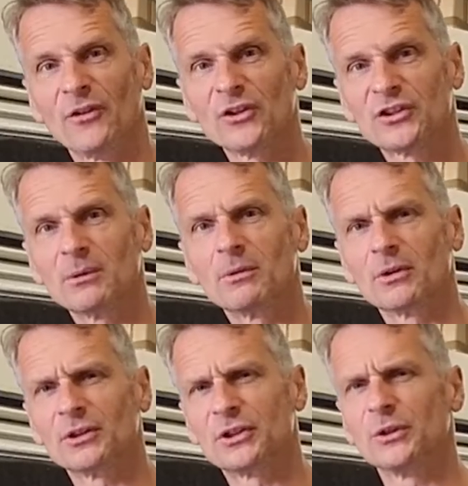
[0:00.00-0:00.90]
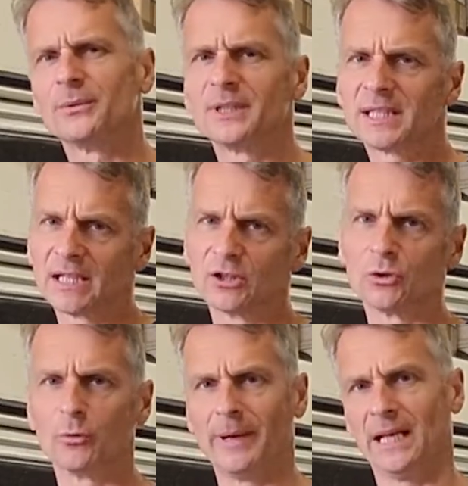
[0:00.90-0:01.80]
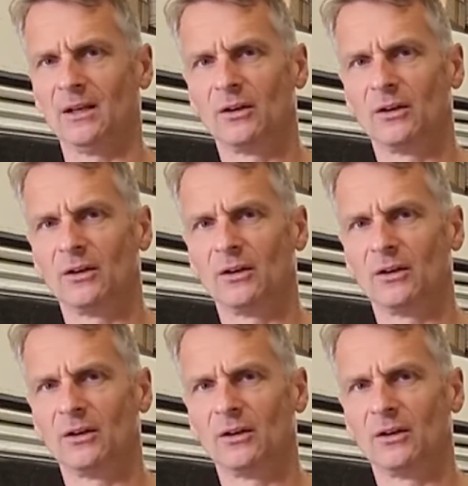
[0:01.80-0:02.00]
First thing we've got to do is take the door panel